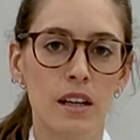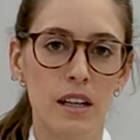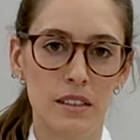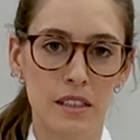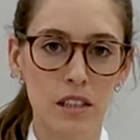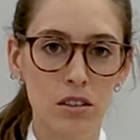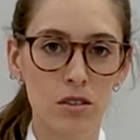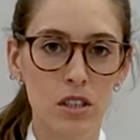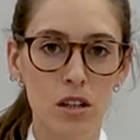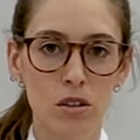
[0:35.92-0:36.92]
The dry
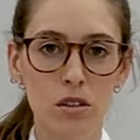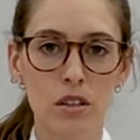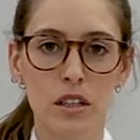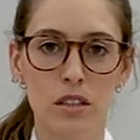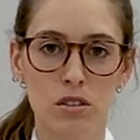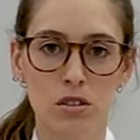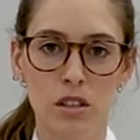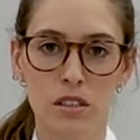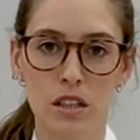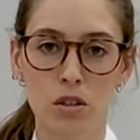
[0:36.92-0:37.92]
extract is all the
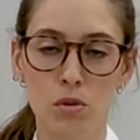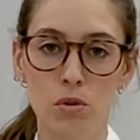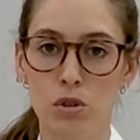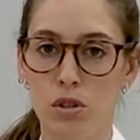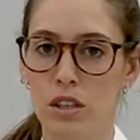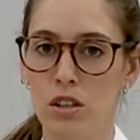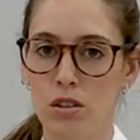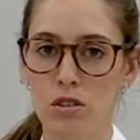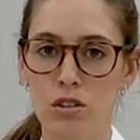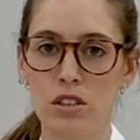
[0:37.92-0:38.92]
elements, whether
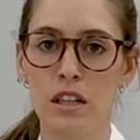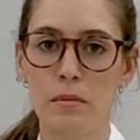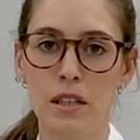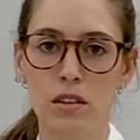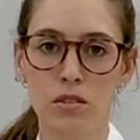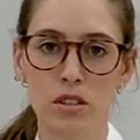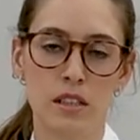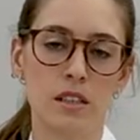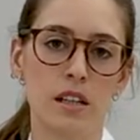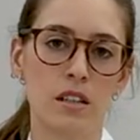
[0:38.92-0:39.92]
solid or liquid, that are
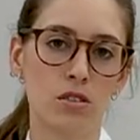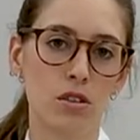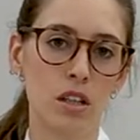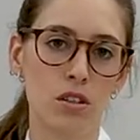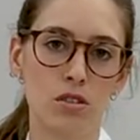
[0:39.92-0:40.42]
not water.